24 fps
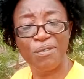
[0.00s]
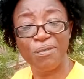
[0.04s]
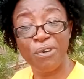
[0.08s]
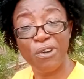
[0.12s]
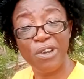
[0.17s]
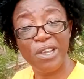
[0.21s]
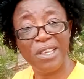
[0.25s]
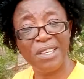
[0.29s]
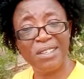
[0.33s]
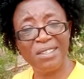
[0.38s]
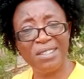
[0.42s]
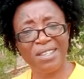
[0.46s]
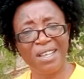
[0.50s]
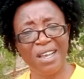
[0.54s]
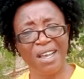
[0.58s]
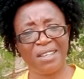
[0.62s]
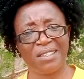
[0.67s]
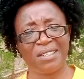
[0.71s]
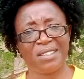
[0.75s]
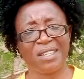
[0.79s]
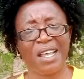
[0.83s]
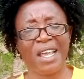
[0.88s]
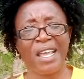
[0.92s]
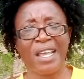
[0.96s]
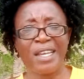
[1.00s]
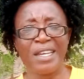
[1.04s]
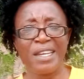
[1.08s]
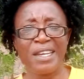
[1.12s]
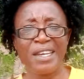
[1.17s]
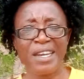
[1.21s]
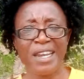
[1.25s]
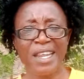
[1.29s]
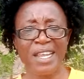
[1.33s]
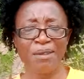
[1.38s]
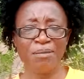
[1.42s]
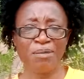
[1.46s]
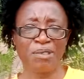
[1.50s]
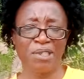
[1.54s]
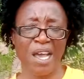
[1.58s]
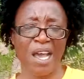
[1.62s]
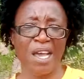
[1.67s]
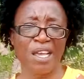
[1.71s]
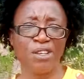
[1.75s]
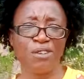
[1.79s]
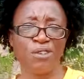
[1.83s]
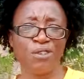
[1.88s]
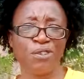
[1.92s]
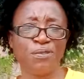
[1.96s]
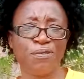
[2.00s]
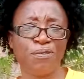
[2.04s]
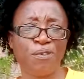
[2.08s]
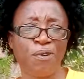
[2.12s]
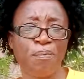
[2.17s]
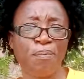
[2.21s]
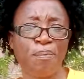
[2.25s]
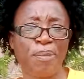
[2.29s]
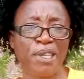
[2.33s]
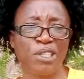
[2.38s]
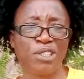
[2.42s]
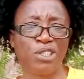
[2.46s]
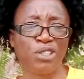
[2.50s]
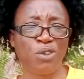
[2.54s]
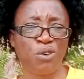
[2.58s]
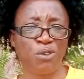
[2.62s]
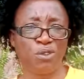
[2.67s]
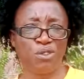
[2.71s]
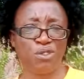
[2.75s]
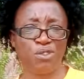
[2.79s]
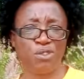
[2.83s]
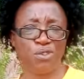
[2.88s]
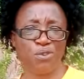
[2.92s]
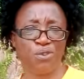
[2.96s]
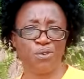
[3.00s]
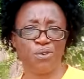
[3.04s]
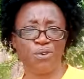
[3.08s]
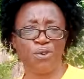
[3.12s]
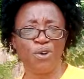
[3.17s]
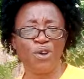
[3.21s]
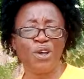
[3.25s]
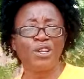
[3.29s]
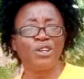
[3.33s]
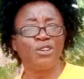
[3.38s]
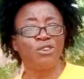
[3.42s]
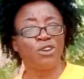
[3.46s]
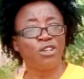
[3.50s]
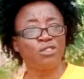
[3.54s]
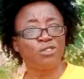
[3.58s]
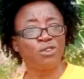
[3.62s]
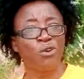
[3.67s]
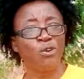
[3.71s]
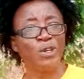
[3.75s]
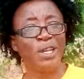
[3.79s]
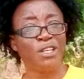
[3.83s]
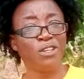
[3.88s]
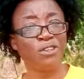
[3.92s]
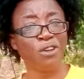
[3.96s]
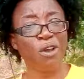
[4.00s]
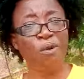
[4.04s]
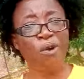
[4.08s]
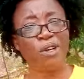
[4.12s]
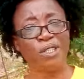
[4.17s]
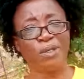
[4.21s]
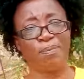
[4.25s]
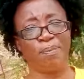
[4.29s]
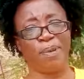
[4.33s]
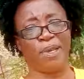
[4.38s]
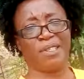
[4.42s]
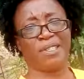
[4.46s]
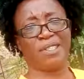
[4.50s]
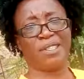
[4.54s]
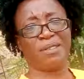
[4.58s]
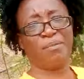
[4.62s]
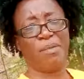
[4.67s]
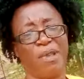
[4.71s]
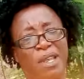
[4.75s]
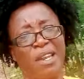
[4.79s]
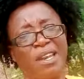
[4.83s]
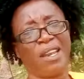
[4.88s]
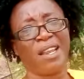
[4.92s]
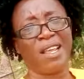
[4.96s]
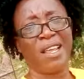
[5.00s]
For instance, neems are used for pest control. Not only, you know what pest means?